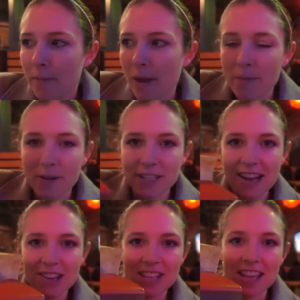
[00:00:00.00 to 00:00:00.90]
paper
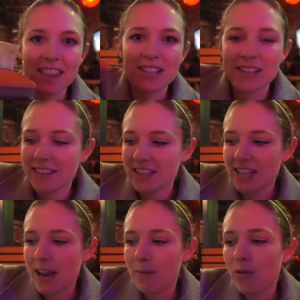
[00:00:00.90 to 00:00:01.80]
towels like this on the
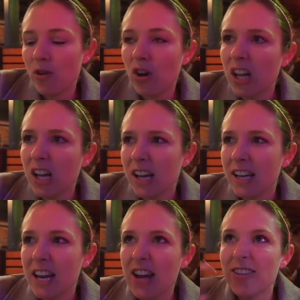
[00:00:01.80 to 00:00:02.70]
table,
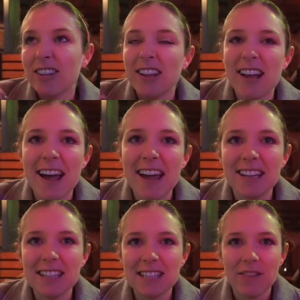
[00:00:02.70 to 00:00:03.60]
neon
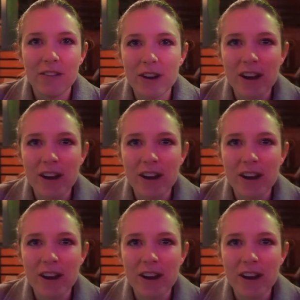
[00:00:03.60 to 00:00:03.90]
lights.